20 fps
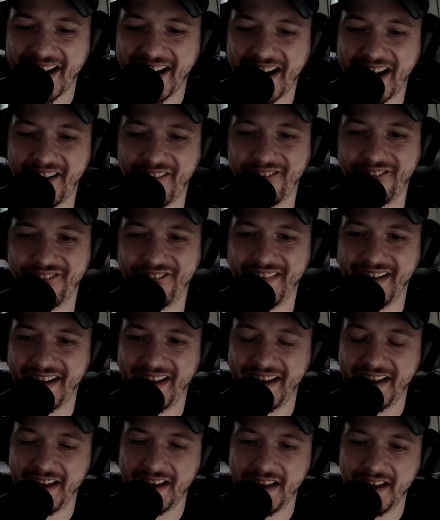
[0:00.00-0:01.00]

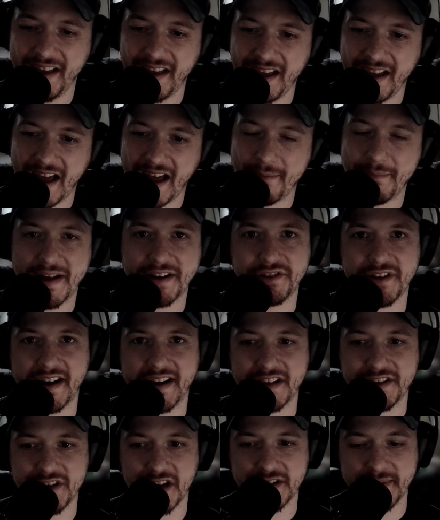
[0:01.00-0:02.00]
I'm not
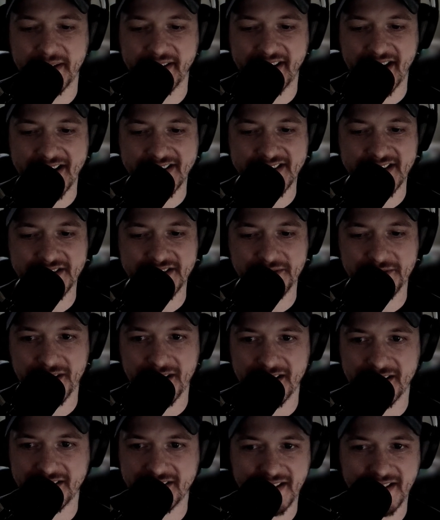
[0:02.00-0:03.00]
trying to judge my content too
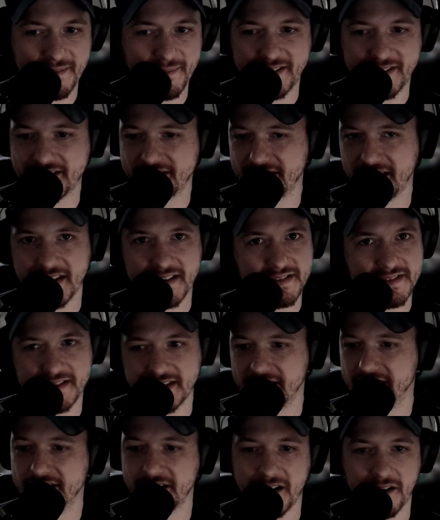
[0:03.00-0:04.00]
hard, but
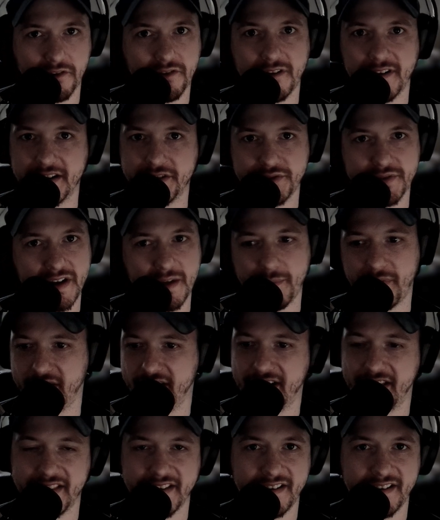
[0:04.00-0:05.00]
it's all cringe when I put
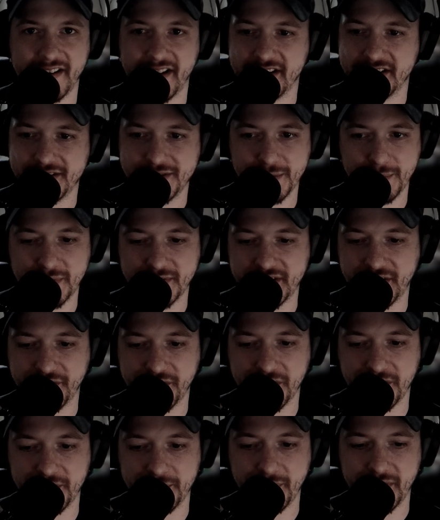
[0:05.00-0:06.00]
it on the internet. It's super
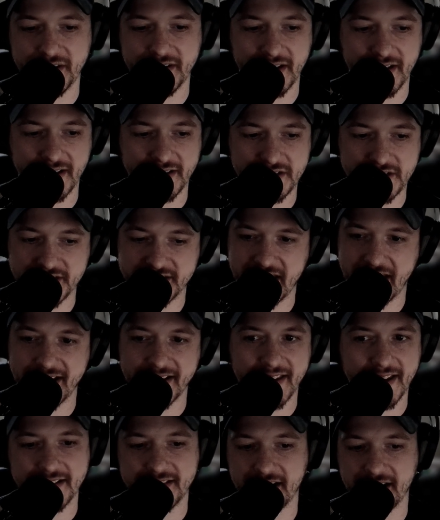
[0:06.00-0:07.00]
difficult, but I just got to
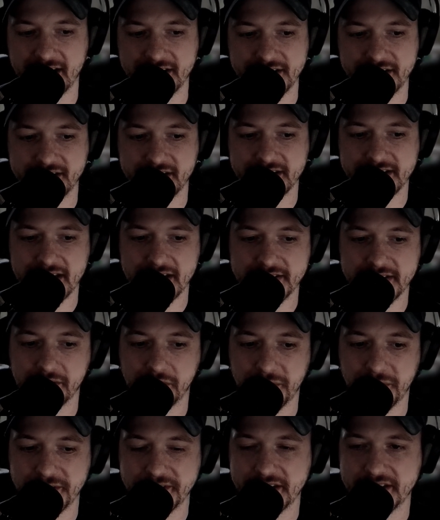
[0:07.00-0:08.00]
get it done just because that's
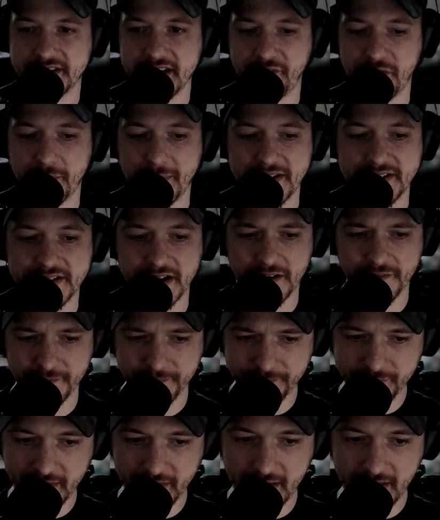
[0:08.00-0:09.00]
the goals I set for myself.